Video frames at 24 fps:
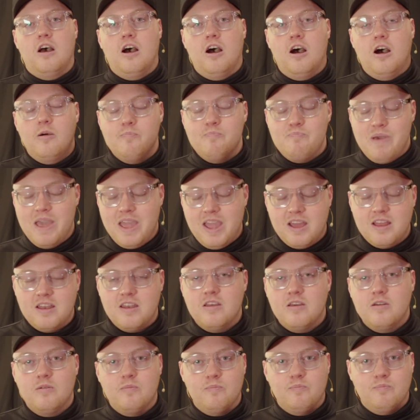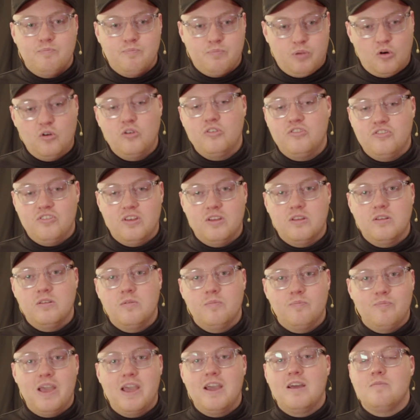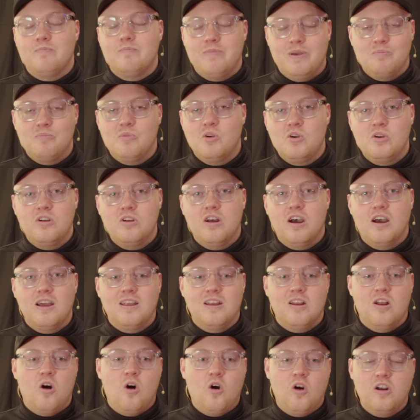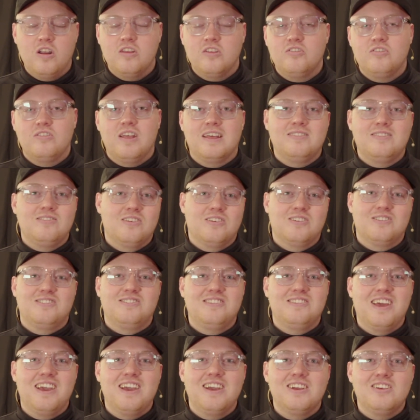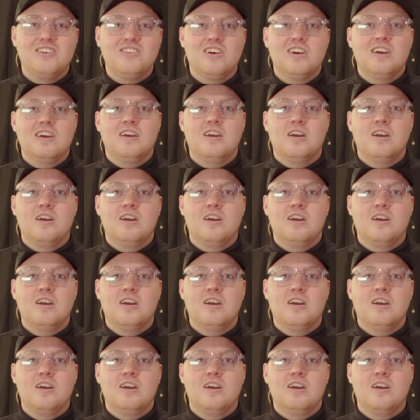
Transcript: A band person, band member, an artist that's on stage